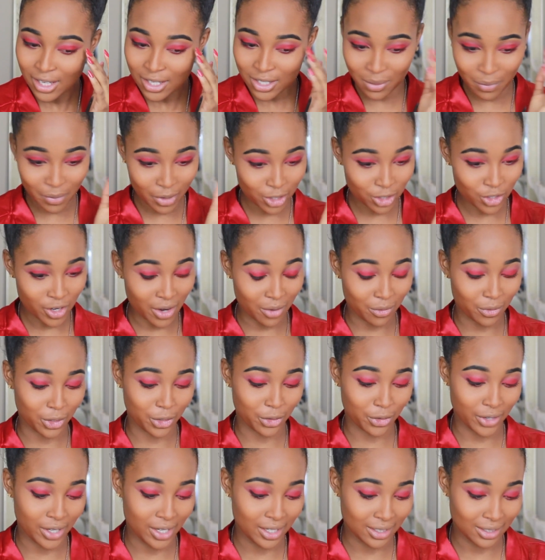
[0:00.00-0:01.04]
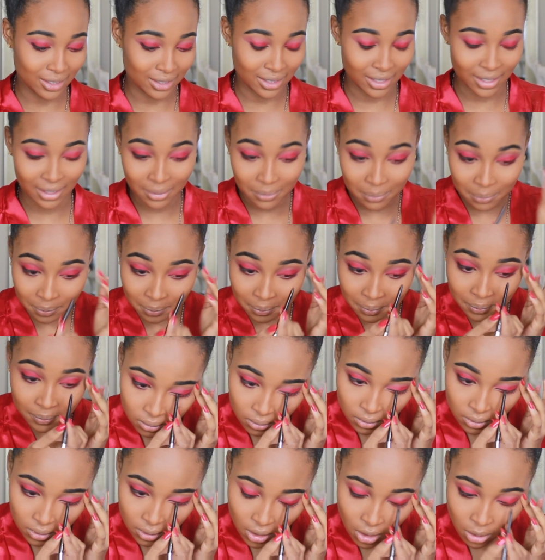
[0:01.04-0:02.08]
So we're gonna try to recreate it today.
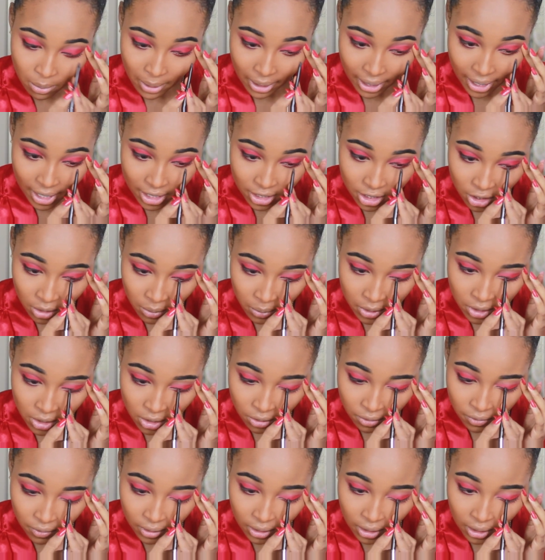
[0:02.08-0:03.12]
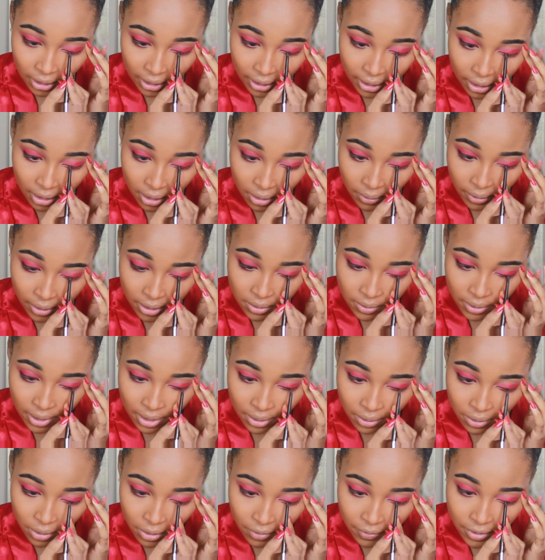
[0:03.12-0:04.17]
Oh my gosh, it was so funny. Like, okay, so I
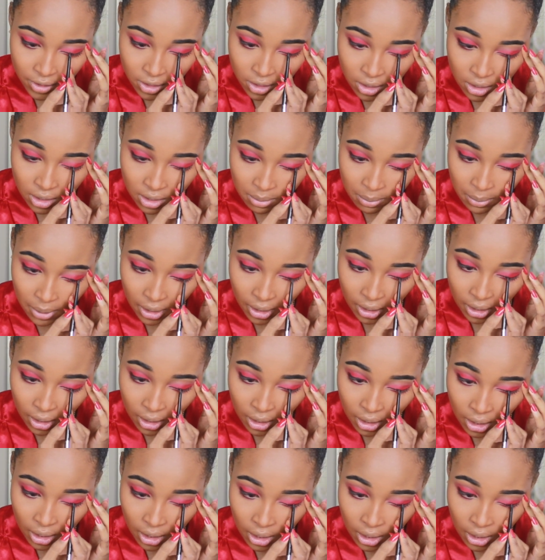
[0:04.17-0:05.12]
don't know if it's just me,